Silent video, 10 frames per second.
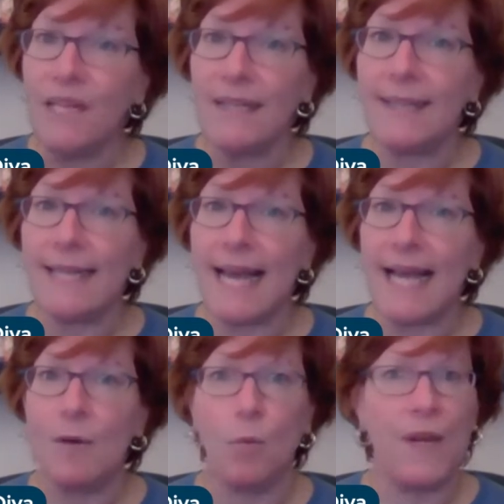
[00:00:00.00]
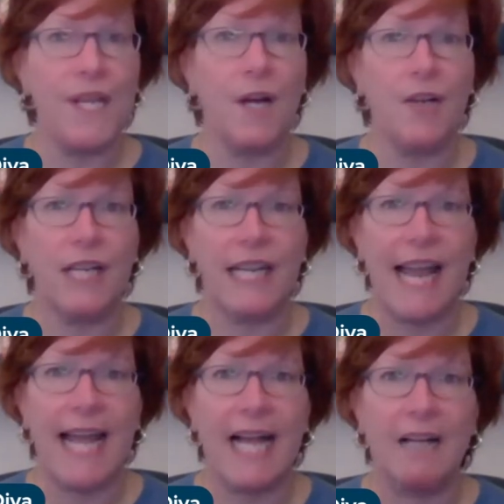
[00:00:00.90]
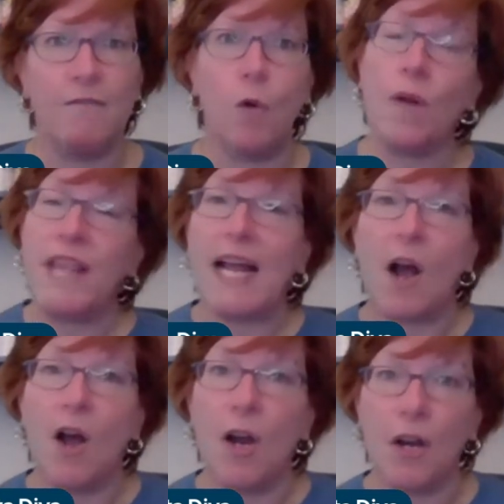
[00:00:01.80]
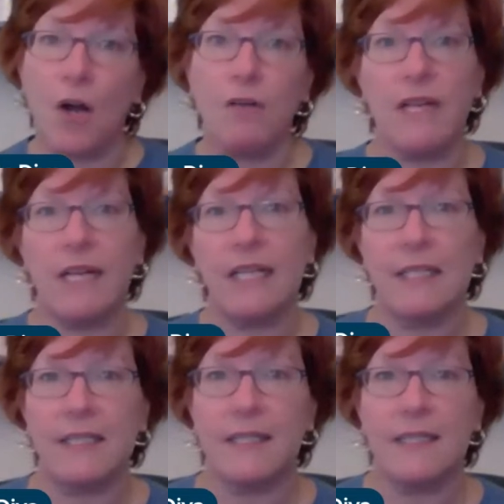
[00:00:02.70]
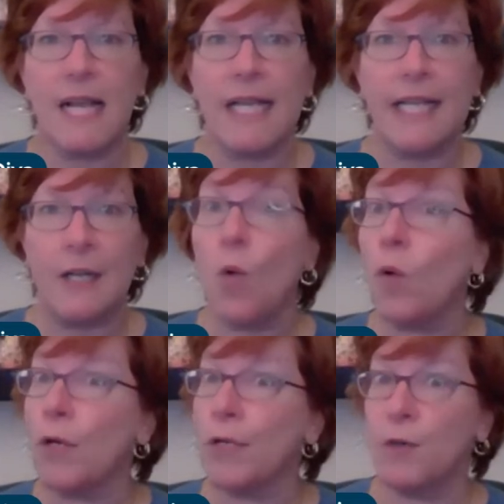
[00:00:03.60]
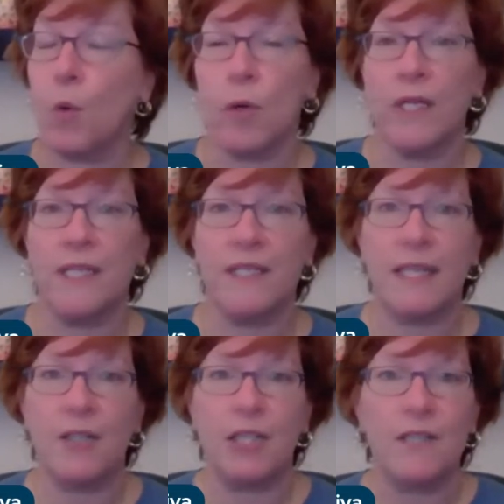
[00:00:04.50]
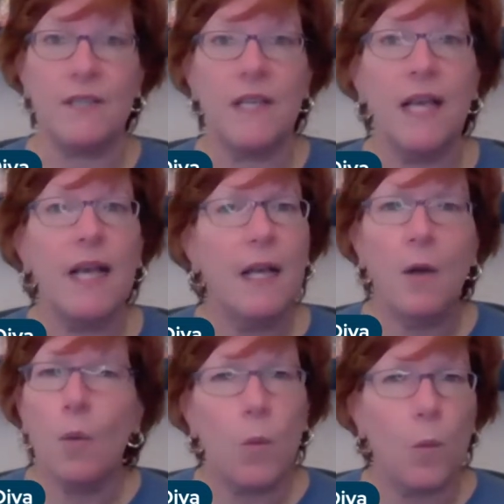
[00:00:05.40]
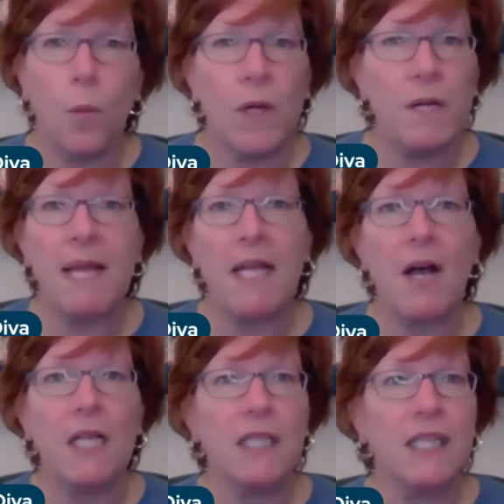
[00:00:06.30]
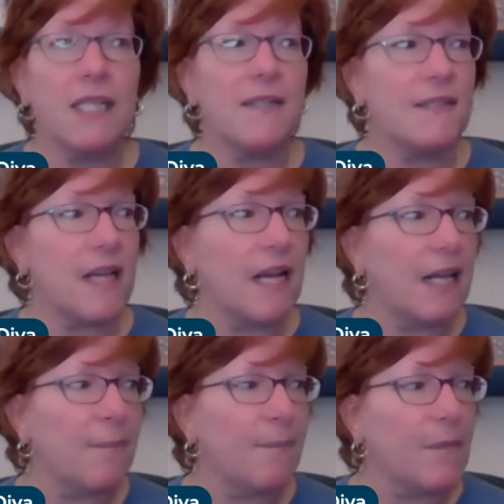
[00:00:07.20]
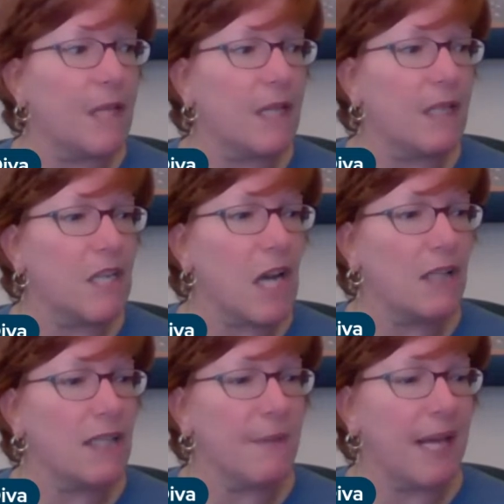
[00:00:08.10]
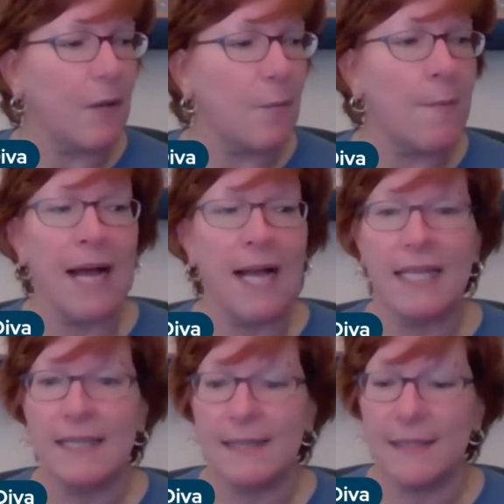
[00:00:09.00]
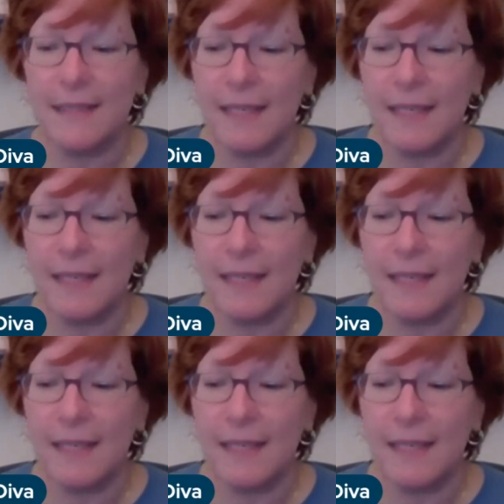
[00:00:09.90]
that we already have or that are already in society or in organizations. One of my colleagues talks about bias